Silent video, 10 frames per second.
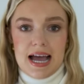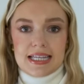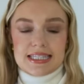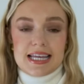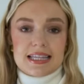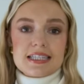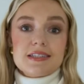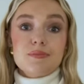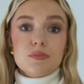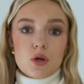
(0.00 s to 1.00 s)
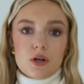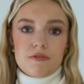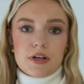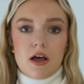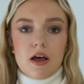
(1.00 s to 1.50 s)
I'd say this is more
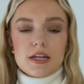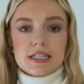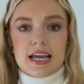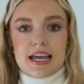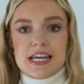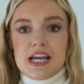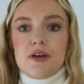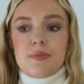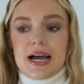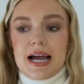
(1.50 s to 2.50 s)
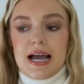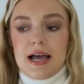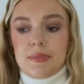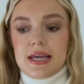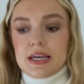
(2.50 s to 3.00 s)
of a cardigan, but
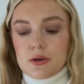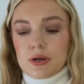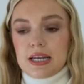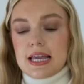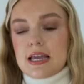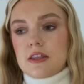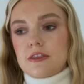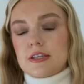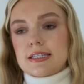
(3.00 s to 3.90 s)
equally the